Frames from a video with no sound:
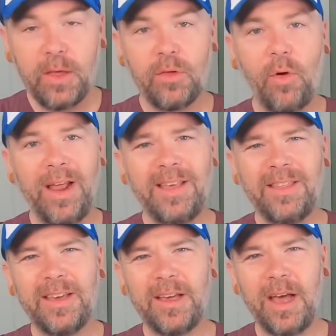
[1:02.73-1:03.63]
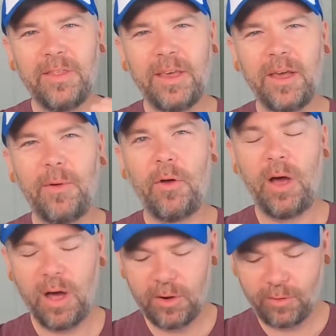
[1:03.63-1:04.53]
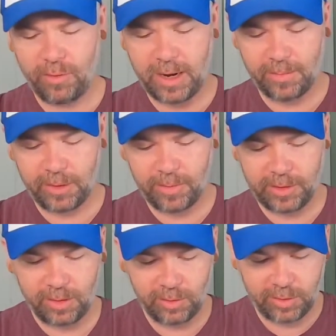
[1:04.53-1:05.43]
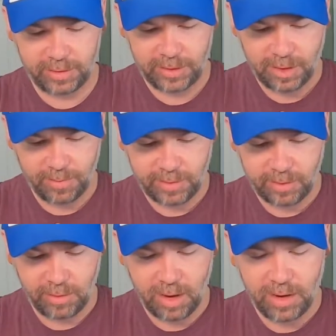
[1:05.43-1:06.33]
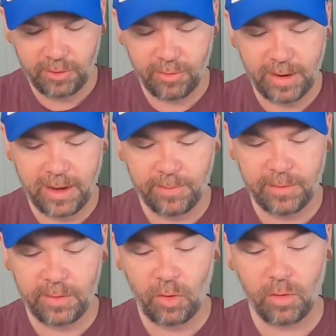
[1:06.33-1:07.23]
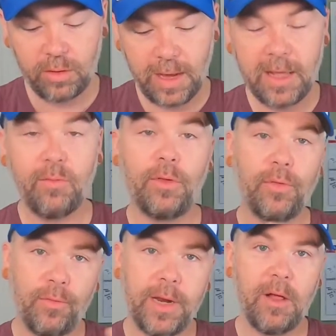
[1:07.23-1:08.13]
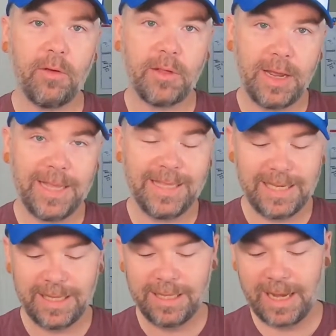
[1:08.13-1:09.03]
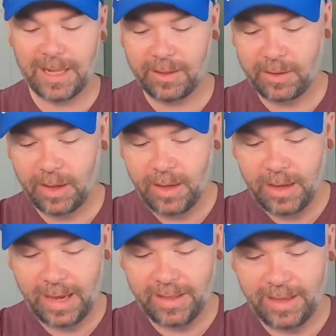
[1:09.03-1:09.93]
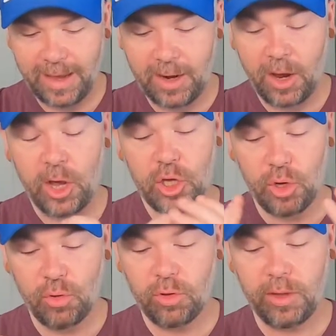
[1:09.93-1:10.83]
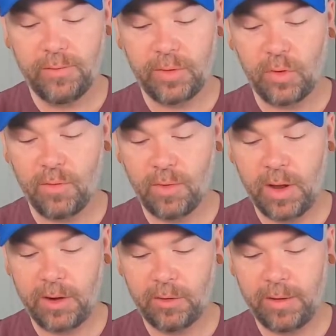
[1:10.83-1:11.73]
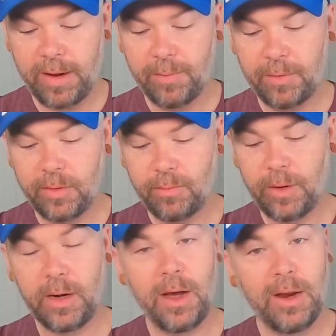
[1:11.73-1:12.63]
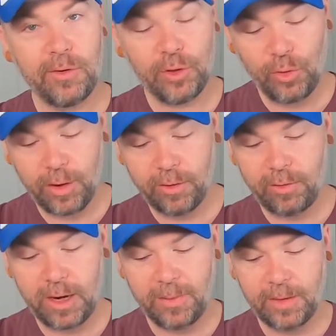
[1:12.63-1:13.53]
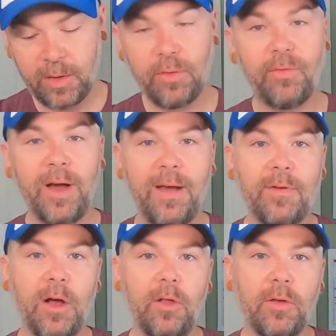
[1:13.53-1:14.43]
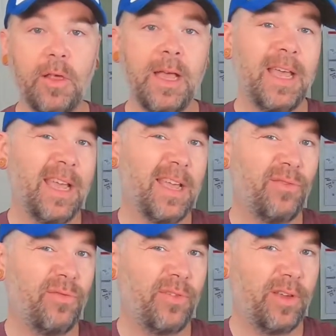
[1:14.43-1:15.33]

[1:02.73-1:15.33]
So anything, I think about 100 grams, let me just look at the numbers here. 100 grams or less was $3.19. And then usually if it's over 100 grams, but under 200 grams, it was $5.50, I